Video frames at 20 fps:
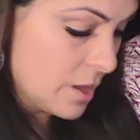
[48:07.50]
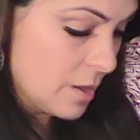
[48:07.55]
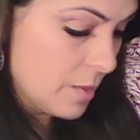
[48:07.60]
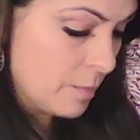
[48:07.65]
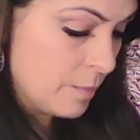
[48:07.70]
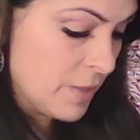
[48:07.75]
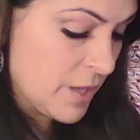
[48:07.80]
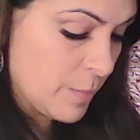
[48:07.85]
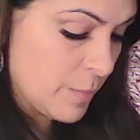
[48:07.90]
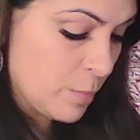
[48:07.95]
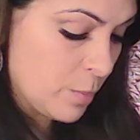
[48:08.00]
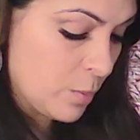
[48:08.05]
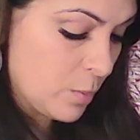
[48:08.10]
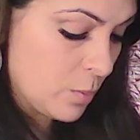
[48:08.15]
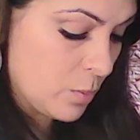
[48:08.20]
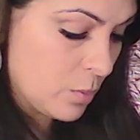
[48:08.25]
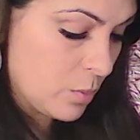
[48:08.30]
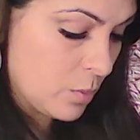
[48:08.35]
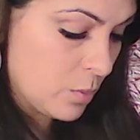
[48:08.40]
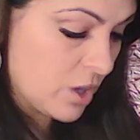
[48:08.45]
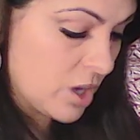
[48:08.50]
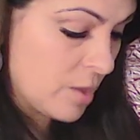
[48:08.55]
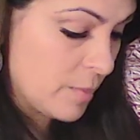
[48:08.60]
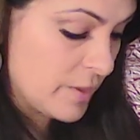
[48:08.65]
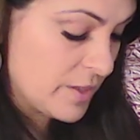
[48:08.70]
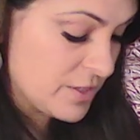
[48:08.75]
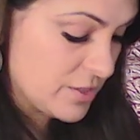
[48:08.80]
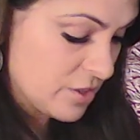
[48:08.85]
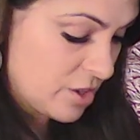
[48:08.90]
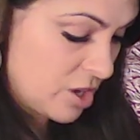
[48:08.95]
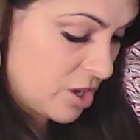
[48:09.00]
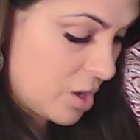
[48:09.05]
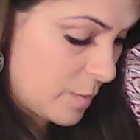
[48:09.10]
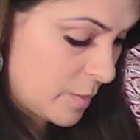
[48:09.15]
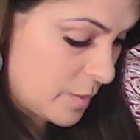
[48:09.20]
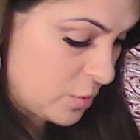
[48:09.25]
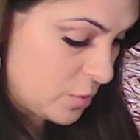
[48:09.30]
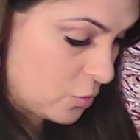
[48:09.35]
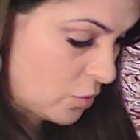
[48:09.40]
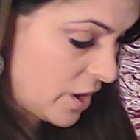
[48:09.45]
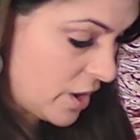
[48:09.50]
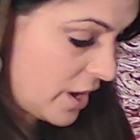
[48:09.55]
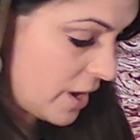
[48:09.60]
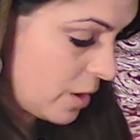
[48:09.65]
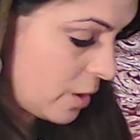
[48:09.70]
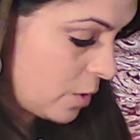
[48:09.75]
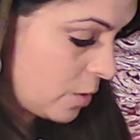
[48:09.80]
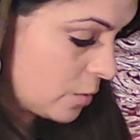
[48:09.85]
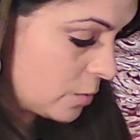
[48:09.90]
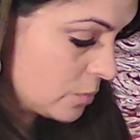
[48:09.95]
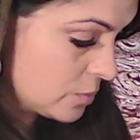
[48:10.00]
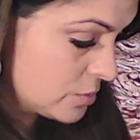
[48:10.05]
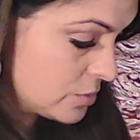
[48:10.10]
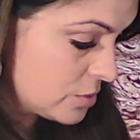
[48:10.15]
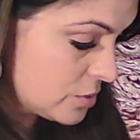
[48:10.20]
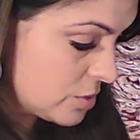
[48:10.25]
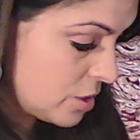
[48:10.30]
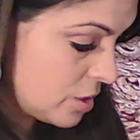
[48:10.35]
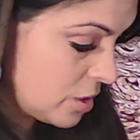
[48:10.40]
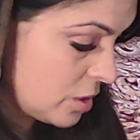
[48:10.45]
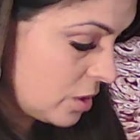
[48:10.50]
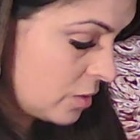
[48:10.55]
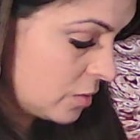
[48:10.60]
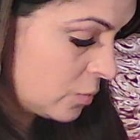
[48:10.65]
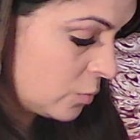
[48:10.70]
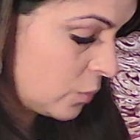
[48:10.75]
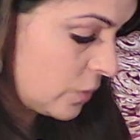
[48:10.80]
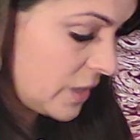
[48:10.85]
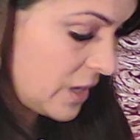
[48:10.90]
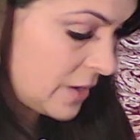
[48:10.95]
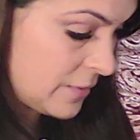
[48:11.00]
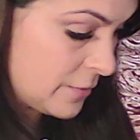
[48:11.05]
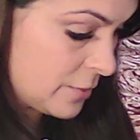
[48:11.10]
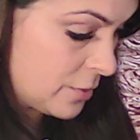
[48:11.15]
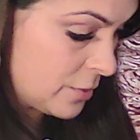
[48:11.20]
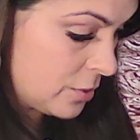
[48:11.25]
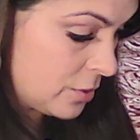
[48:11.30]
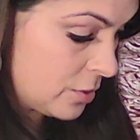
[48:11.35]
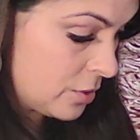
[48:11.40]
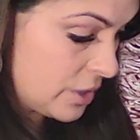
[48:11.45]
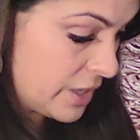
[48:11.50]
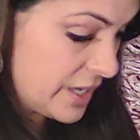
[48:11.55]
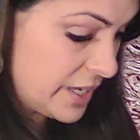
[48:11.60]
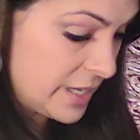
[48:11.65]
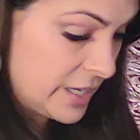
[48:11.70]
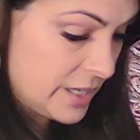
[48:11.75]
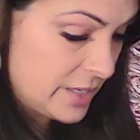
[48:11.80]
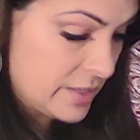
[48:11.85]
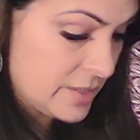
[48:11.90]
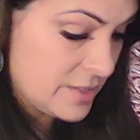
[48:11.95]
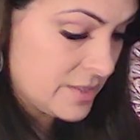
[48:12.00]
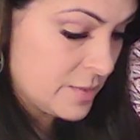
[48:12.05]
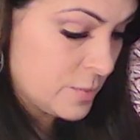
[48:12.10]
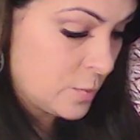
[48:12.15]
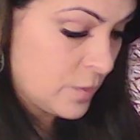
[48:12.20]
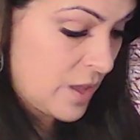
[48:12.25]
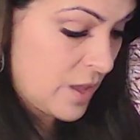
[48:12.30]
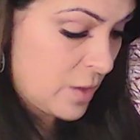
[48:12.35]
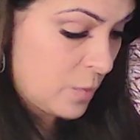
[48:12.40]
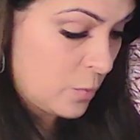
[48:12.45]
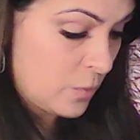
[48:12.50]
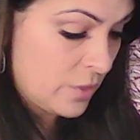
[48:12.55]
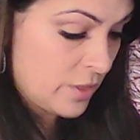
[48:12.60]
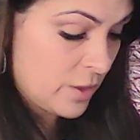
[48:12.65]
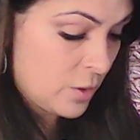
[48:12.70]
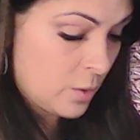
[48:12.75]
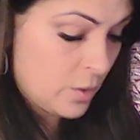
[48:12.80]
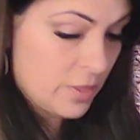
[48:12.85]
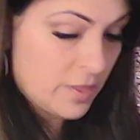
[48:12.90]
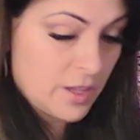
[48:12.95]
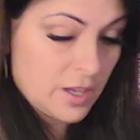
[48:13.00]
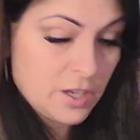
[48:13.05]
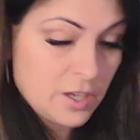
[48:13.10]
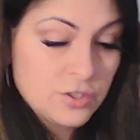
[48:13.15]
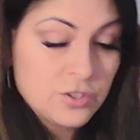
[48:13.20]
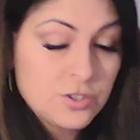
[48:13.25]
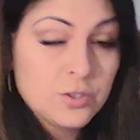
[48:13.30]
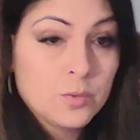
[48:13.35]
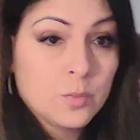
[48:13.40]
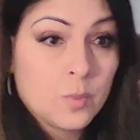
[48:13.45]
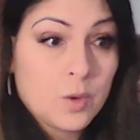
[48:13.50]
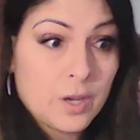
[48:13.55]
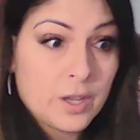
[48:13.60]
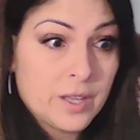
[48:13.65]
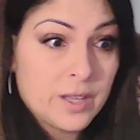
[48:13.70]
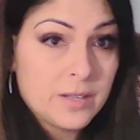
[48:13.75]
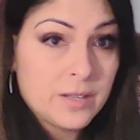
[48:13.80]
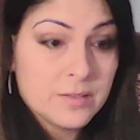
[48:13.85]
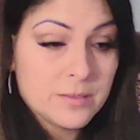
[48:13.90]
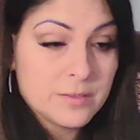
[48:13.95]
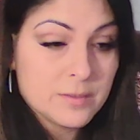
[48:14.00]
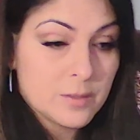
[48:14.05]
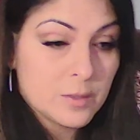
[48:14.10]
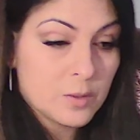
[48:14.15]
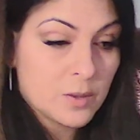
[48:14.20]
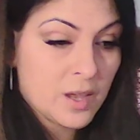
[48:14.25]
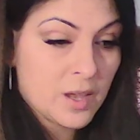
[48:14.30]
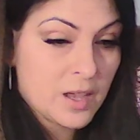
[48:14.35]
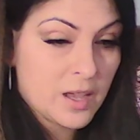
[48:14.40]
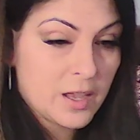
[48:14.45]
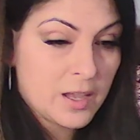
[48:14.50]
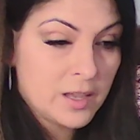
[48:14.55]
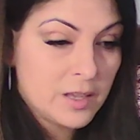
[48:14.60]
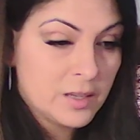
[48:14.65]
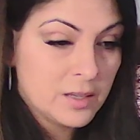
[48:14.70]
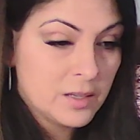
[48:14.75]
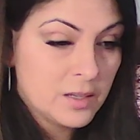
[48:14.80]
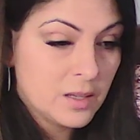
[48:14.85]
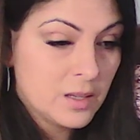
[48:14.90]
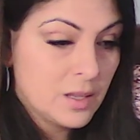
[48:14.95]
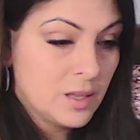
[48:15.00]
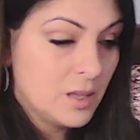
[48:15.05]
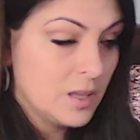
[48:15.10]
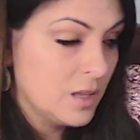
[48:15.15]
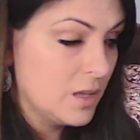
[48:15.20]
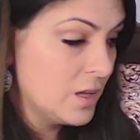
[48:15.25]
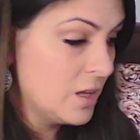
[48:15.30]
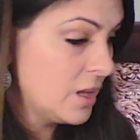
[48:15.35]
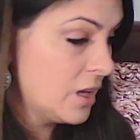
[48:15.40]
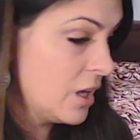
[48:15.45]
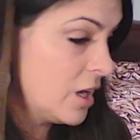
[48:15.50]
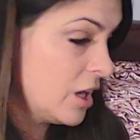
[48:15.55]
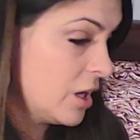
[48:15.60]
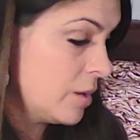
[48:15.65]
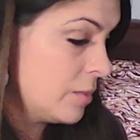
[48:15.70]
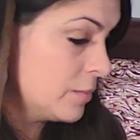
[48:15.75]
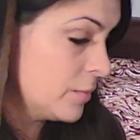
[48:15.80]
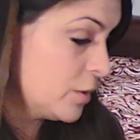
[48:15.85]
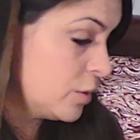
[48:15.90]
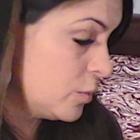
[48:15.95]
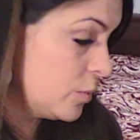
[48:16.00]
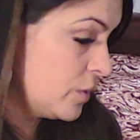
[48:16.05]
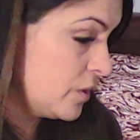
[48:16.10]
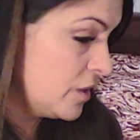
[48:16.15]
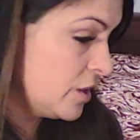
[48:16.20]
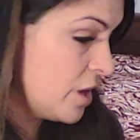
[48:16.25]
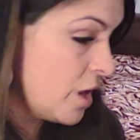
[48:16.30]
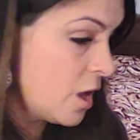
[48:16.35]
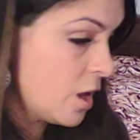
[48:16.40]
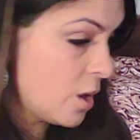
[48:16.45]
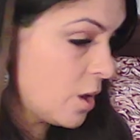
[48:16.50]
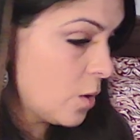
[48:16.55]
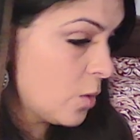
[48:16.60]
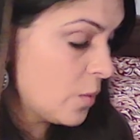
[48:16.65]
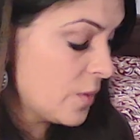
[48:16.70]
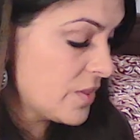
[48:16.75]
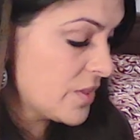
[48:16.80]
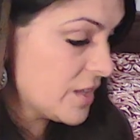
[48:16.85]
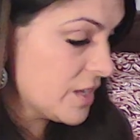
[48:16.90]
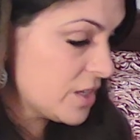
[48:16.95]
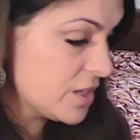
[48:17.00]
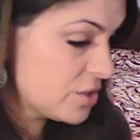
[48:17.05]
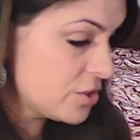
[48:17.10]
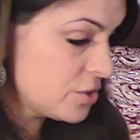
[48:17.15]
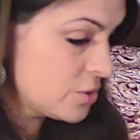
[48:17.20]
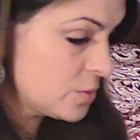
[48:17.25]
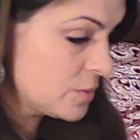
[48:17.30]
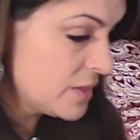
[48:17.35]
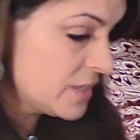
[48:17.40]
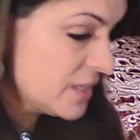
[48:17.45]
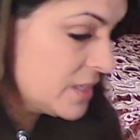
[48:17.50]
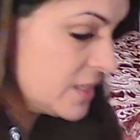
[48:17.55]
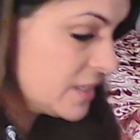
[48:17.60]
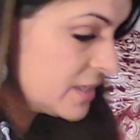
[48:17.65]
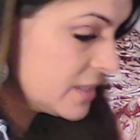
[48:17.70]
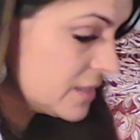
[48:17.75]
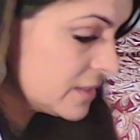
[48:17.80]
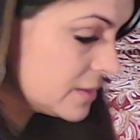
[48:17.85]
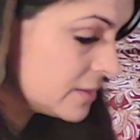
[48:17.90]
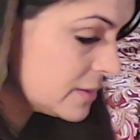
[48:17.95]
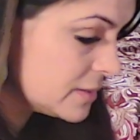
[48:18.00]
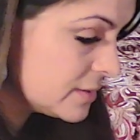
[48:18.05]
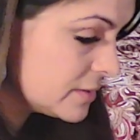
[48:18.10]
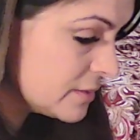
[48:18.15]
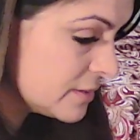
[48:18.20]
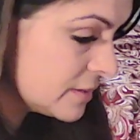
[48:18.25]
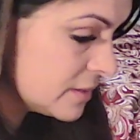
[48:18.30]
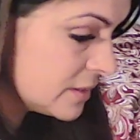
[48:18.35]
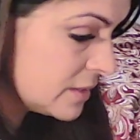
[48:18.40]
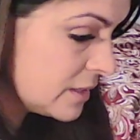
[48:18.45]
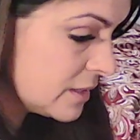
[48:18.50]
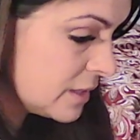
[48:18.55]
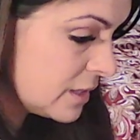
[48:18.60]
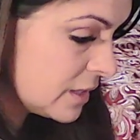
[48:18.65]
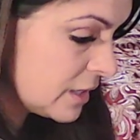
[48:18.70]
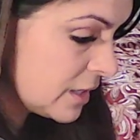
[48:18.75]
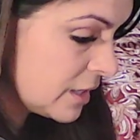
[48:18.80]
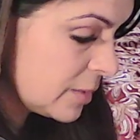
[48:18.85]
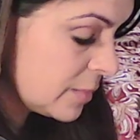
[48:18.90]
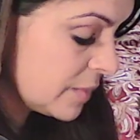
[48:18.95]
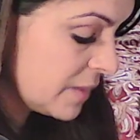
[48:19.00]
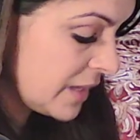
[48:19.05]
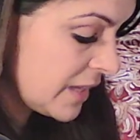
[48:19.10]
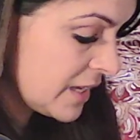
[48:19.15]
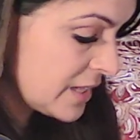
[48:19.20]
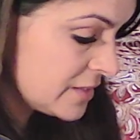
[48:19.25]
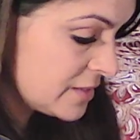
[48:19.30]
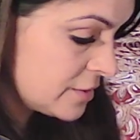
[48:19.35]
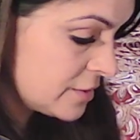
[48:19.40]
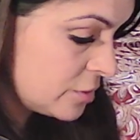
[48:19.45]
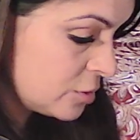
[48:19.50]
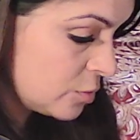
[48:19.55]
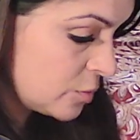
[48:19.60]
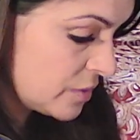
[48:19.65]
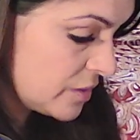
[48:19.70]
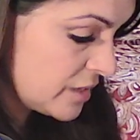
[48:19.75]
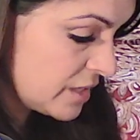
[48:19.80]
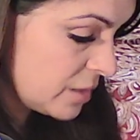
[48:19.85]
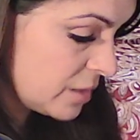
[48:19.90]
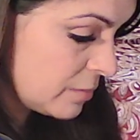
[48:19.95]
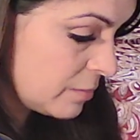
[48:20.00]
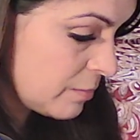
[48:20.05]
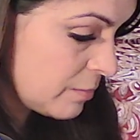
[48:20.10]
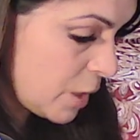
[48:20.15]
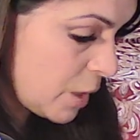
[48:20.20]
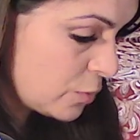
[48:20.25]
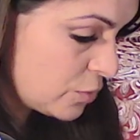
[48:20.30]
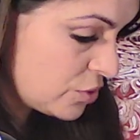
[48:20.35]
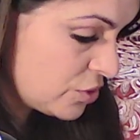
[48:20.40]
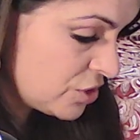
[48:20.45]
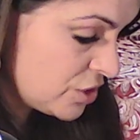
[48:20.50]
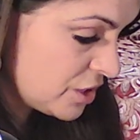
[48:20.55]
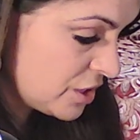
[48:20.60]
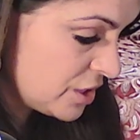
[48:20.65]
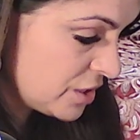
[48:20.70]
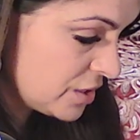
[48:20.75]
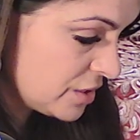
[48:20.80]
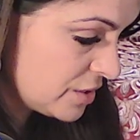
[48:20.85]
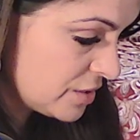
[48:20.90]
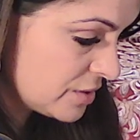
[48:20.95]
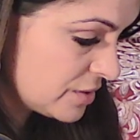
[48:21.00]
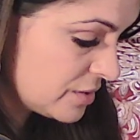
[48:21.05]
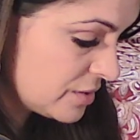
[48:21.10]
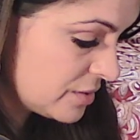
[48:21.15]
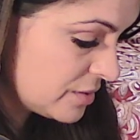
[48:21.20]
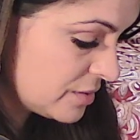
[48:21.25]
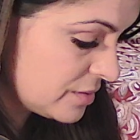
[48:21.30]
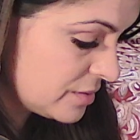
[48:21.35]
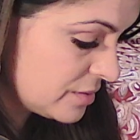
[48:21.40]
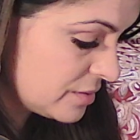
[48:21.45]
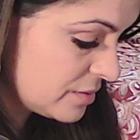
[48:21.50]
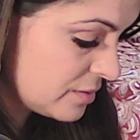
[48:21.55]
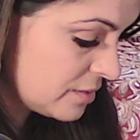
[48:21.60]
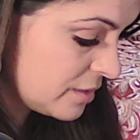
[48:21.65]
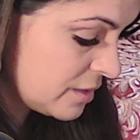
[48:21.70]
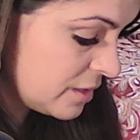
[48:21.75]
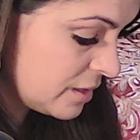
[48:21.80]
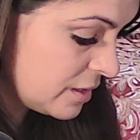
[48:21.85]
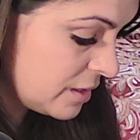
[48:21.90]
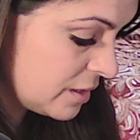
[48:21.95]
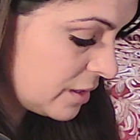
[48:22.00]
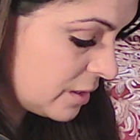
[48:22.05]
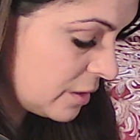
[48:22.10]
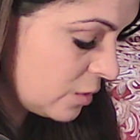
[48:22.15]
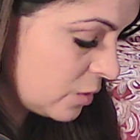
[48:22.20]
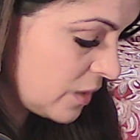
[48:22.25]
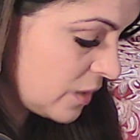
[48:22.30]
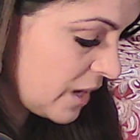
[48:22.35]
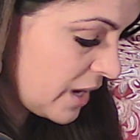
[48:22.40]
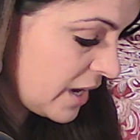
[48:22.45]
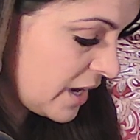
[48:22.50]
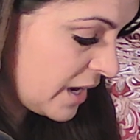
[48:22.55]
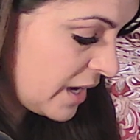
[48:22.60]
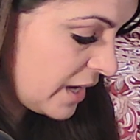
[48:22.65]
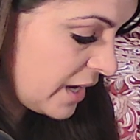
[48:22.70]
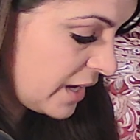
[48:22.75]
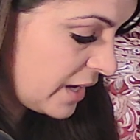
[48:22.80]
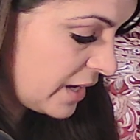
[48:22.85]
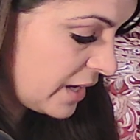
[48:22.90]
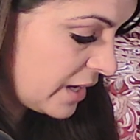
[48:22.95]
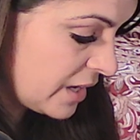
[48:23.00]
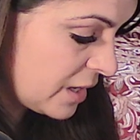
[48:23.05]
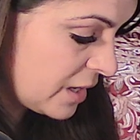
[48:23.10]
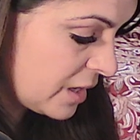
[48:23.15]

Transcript: people coming to common ground on whatever is that the issue was, okay? You would know what the issue is. It has to do with the emotions, okay?